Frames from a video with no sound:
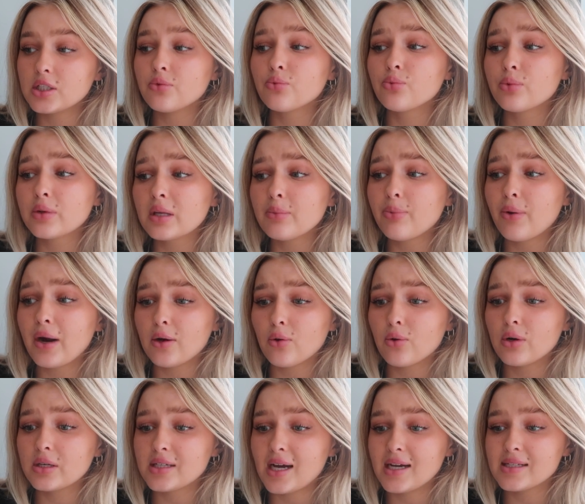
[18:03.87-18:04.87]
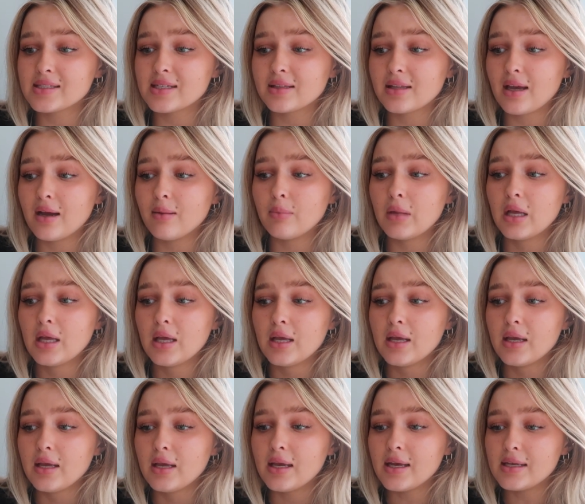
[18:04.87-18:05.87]
and really prioritizing them
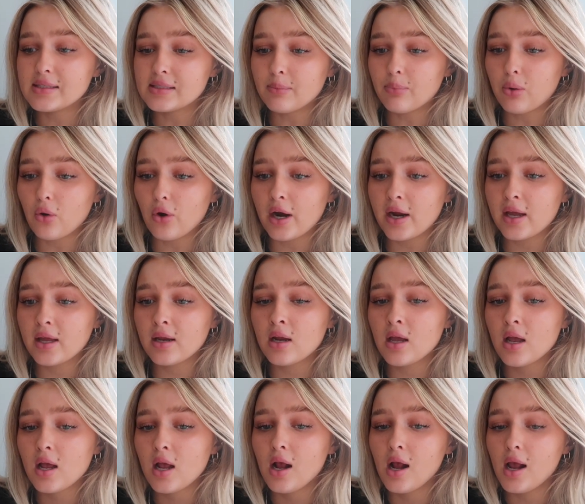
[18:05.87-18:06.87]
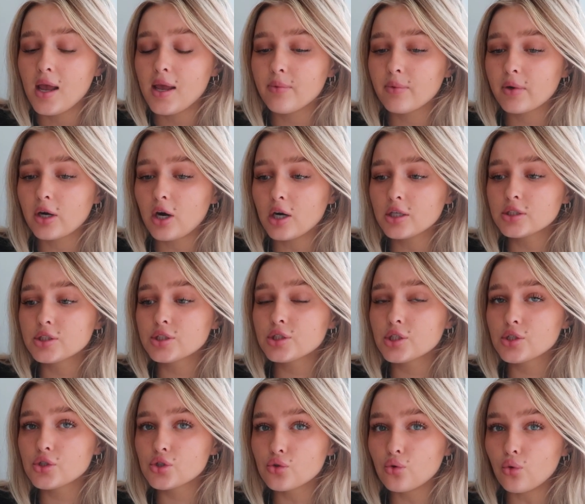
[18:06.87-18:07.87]
is important. In regards
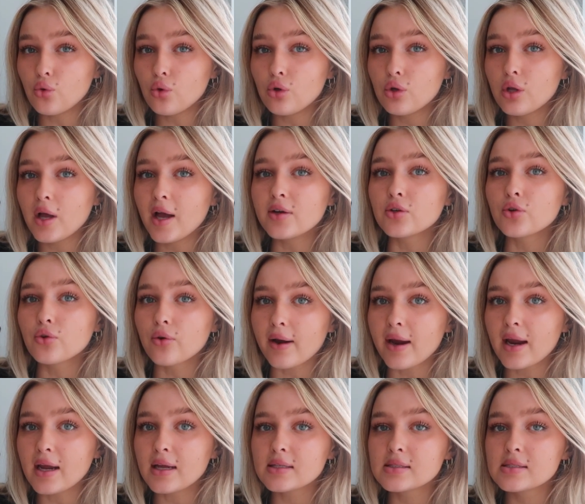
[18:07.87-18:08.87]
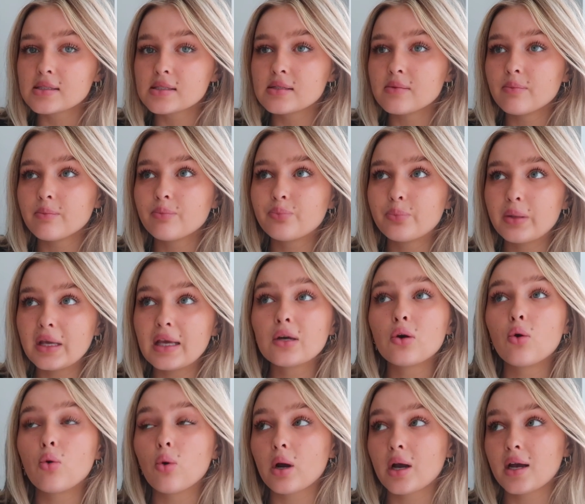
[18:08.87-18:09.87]
to school and grades,
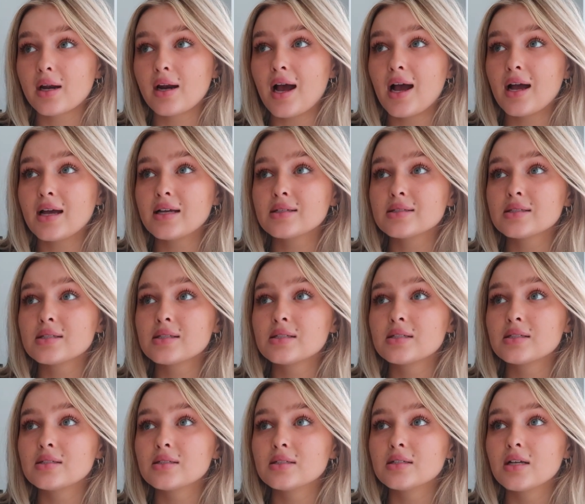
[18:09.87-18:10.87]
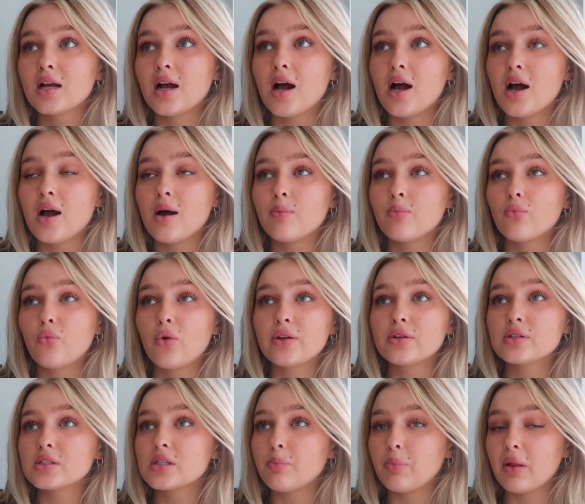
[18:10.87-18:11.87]
being organized,
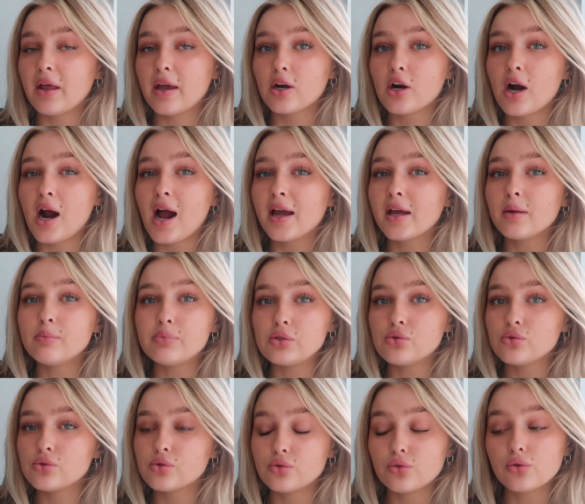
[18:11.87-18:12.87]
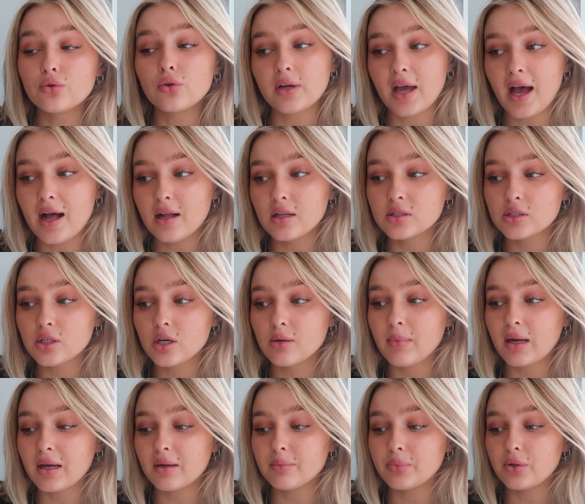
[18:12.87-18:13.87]
whether it's a planner, I use Google Calendar on
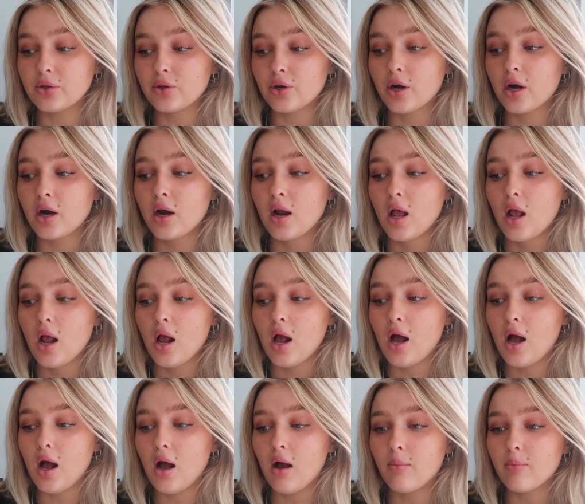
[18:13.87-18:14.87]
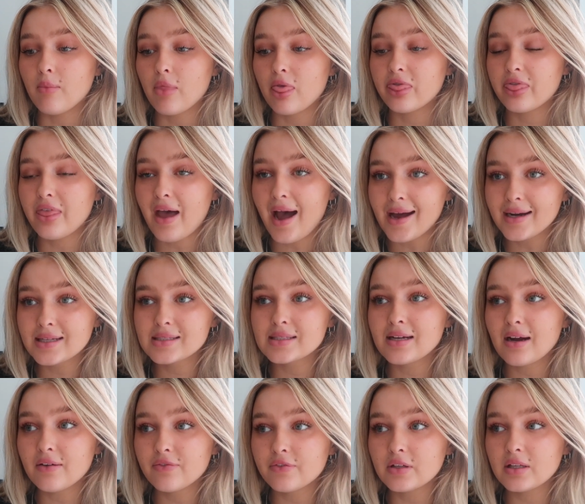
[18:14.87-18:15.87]
my computer. That is
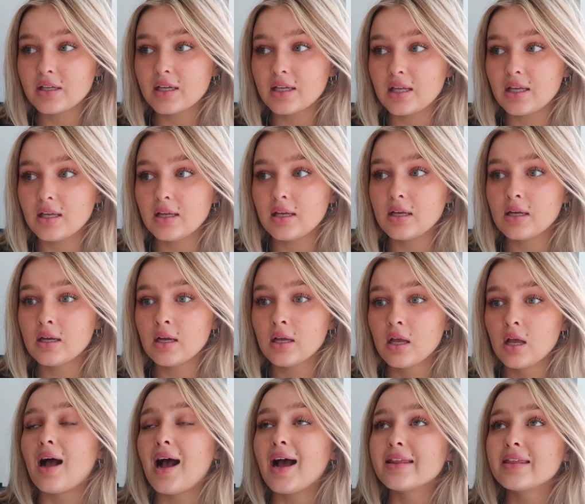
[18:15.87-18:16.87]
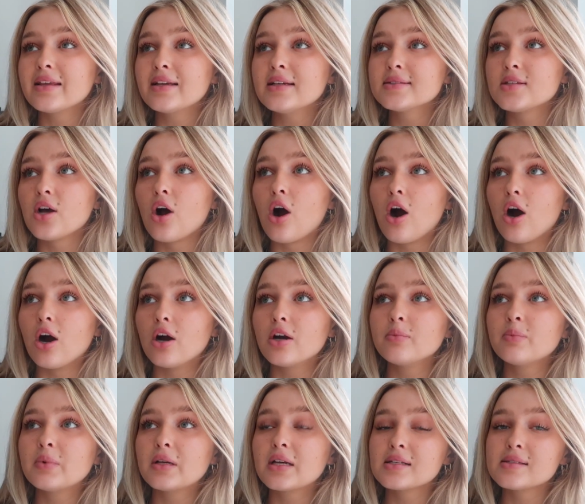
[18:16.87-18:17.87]
definitely key. I think it's
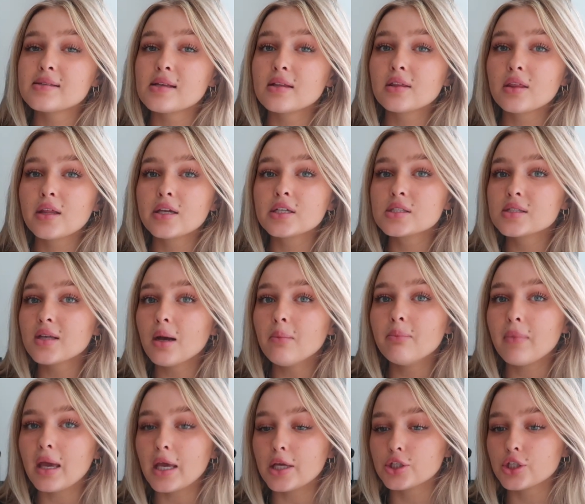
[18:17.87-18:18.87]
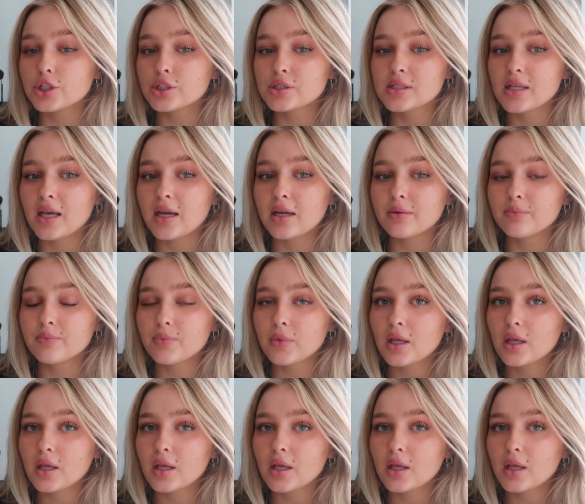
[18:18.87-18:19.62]
hard because like some majors, like